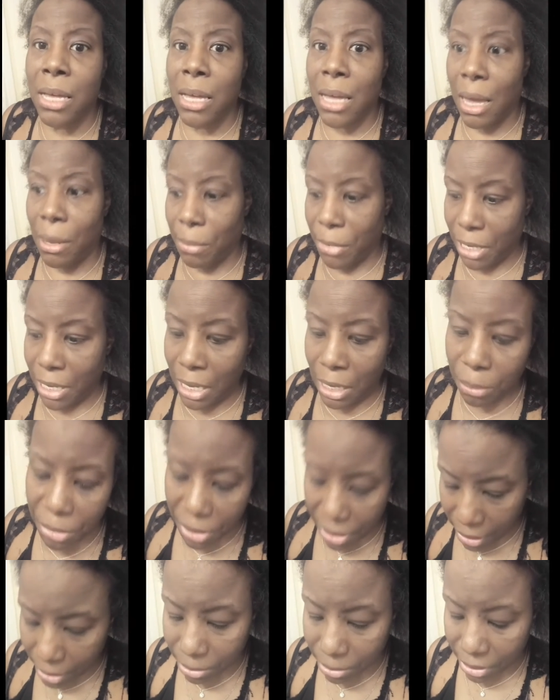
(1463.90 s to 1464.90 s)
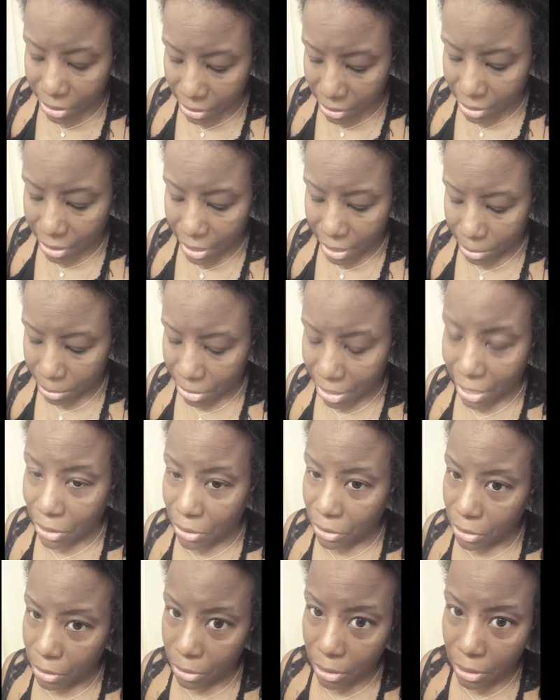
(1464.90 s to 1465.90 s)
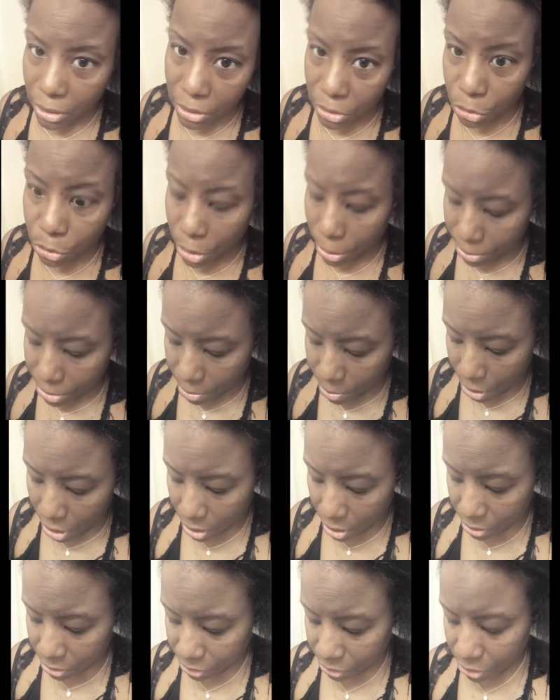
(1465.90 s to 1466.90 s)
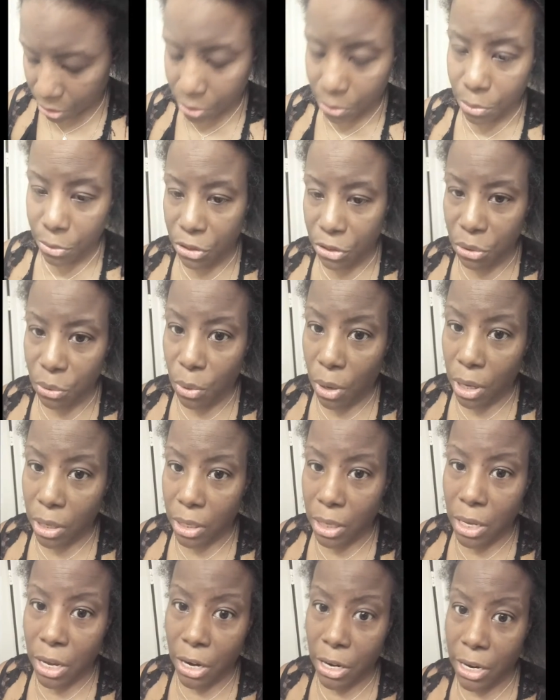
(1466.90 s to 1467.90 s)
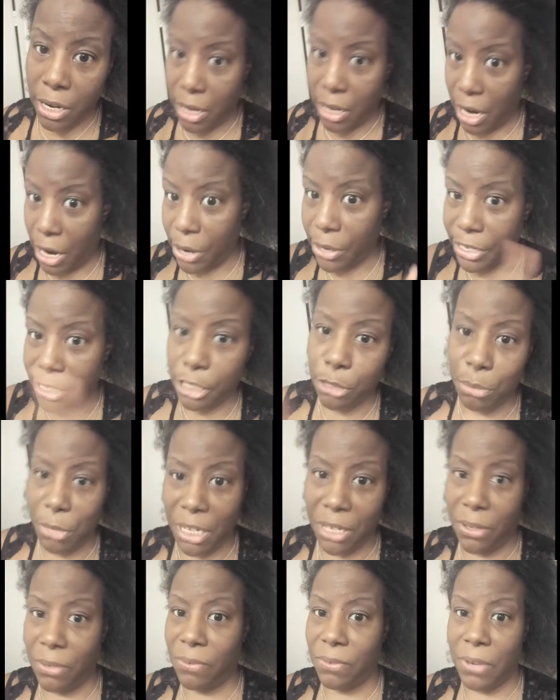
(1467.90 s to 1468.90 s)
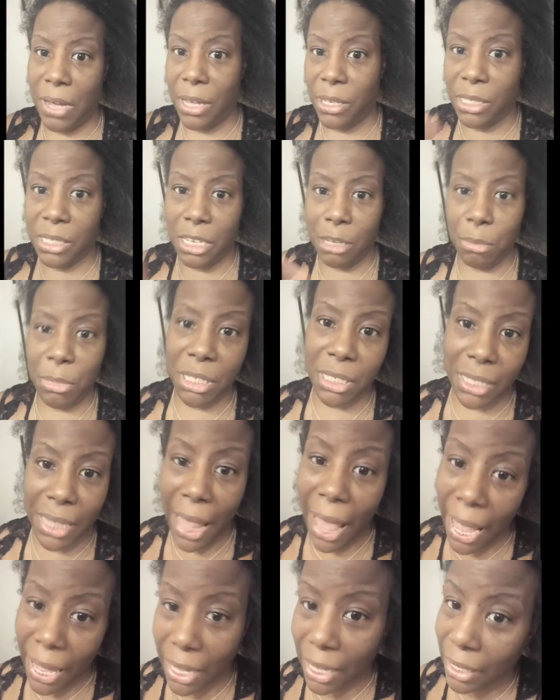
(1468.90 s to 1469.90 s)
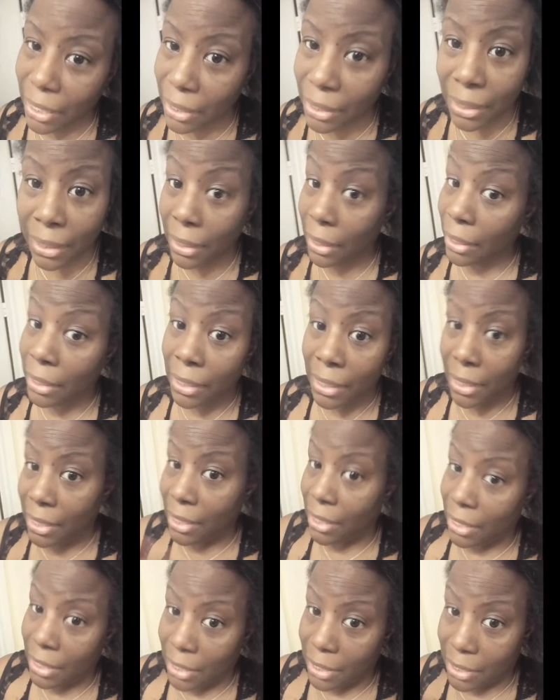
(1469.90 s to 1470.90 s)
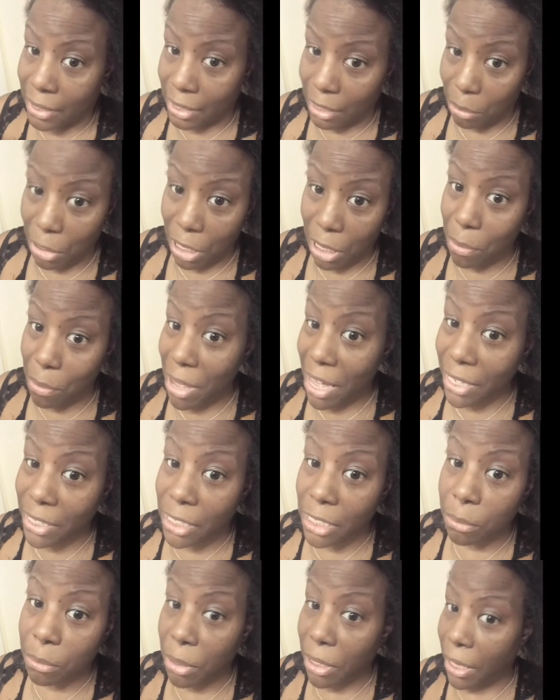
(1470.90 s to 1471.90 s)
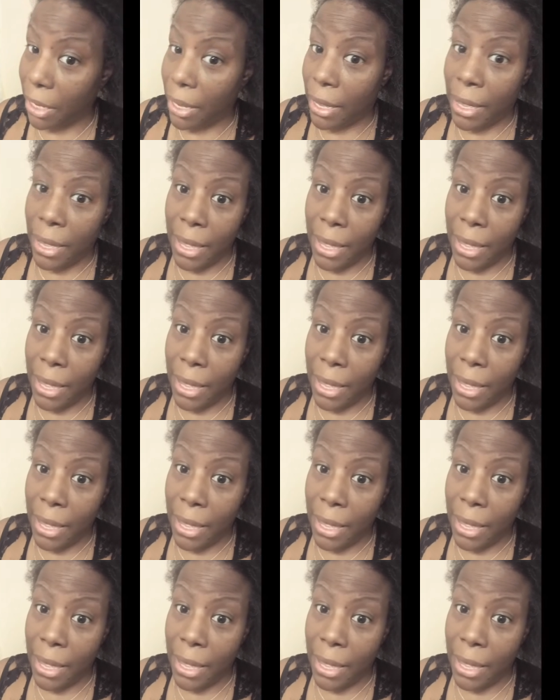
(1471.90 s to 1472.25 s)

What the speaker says: I'm going to keep it up this time. I'm not going to drop the ball. So would you all encourage me? If y'all see me slacking, send me a message. Be like,